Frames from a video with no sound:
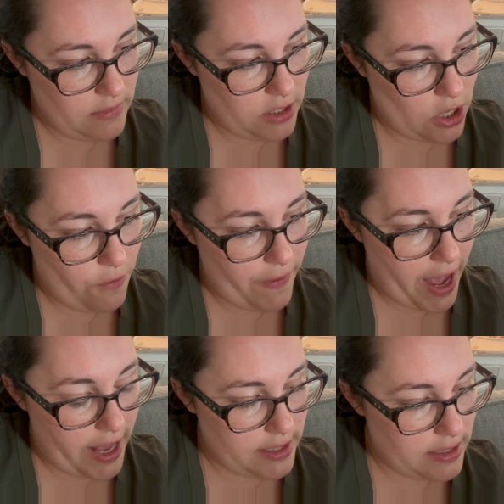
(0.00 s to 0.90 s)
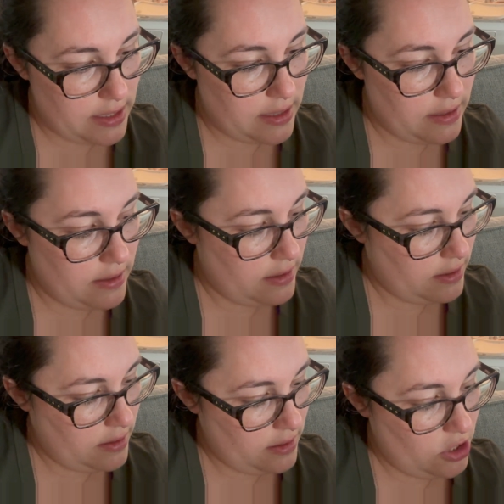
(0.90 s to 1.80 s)
So fast.
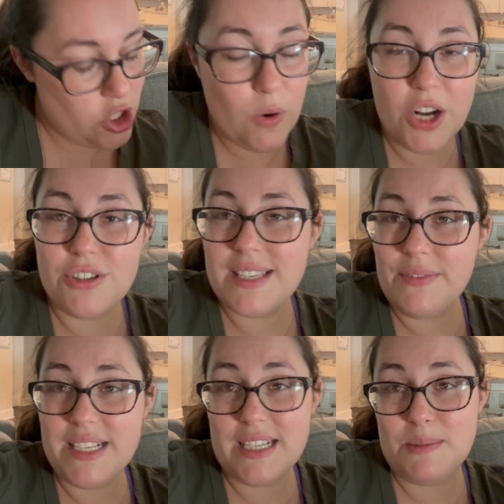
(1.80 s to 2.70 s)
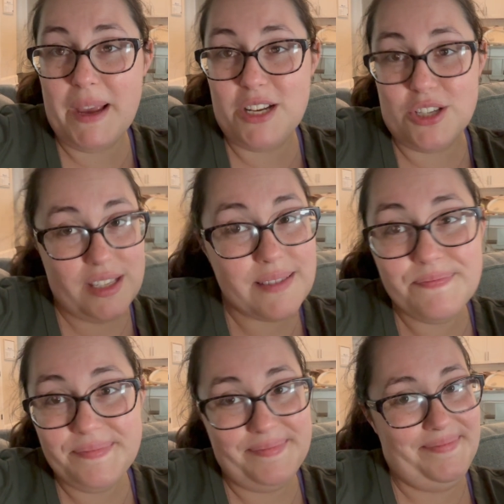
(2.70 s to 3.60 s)
276 pages.
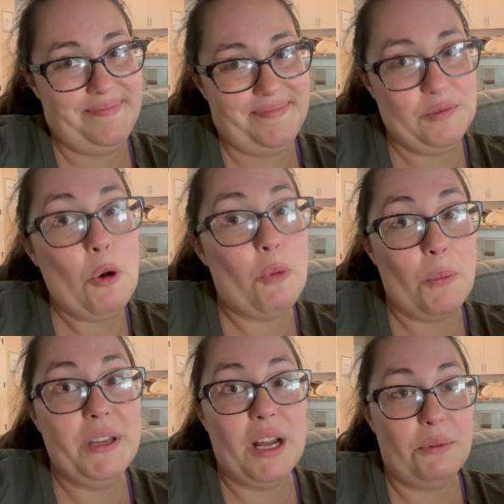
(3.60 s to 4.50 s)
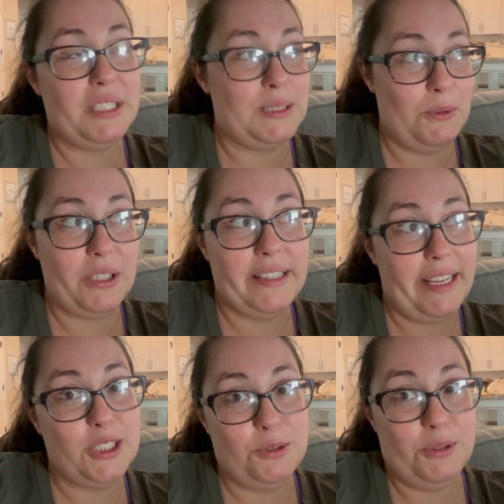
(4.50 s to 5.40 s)
We'll be done with this book in
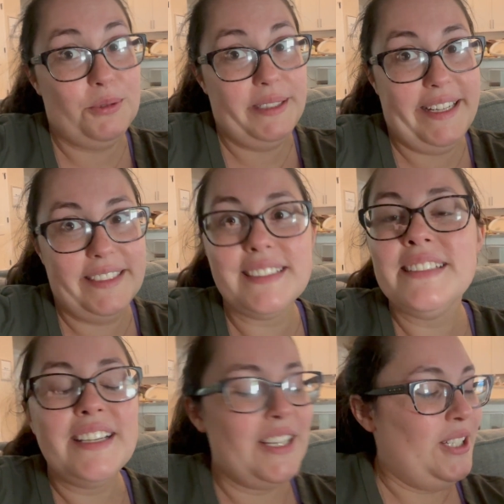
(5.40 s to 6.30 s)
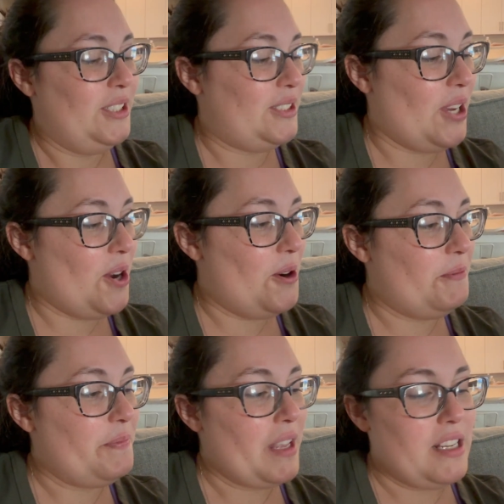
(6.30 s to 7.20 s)
like 2 or 3 days.
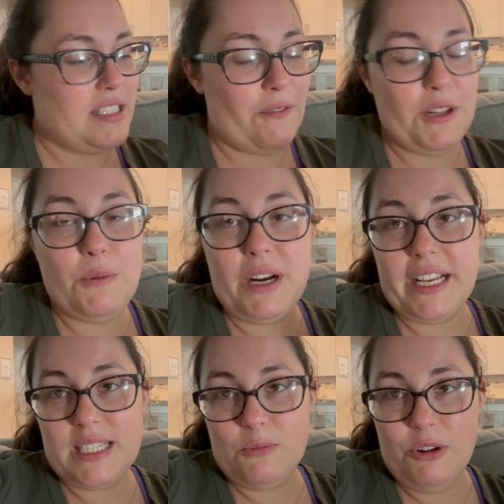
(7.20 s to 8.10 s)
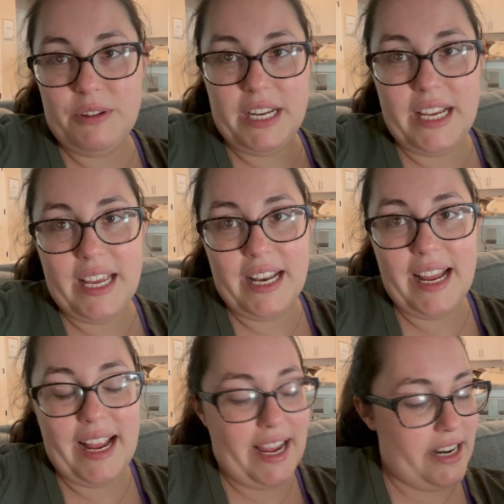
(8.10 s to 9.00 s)
So definitely want to get some more reading in
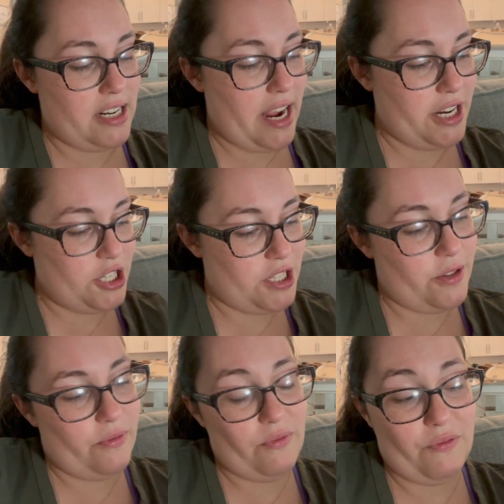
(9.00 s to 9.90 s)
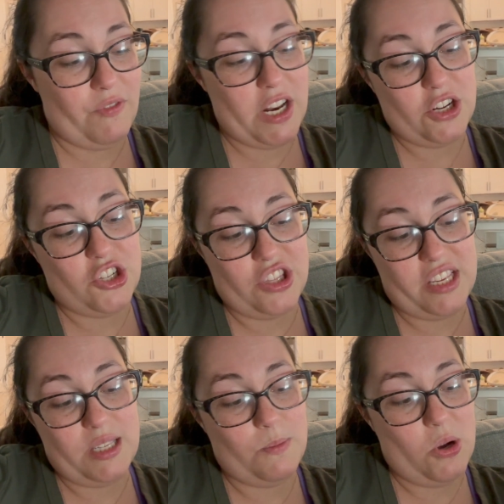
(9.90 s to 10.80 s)
and kind of just finish
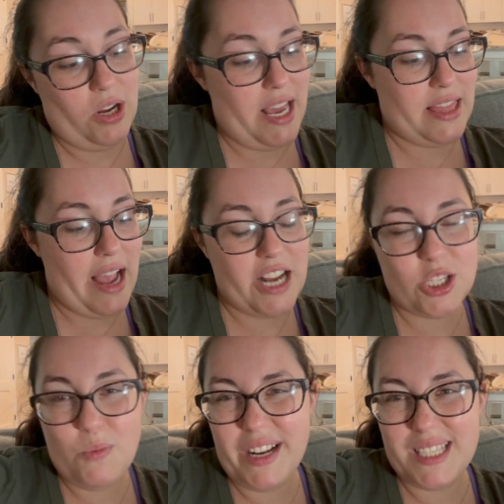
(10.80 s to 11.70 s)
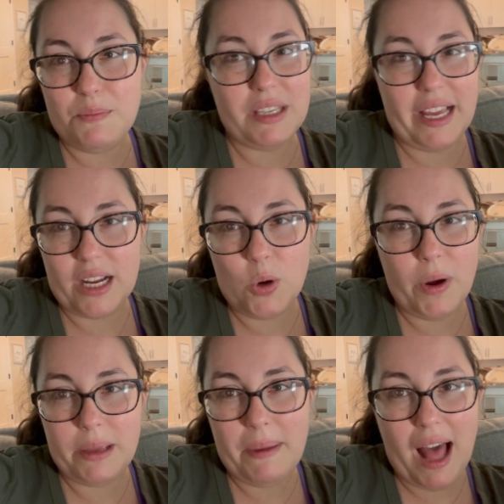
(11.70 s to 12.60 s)
this book. I just want it to be like a
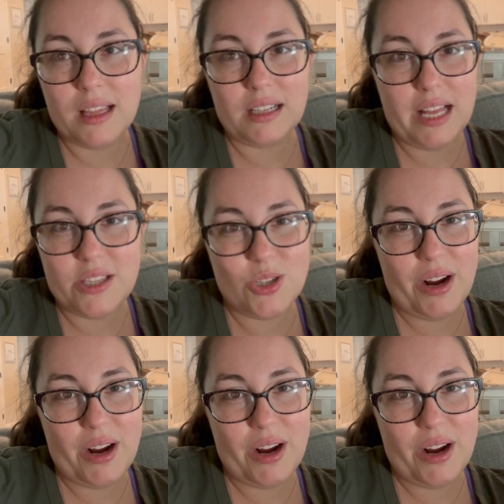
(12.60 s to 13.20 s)
quick palate cleanser.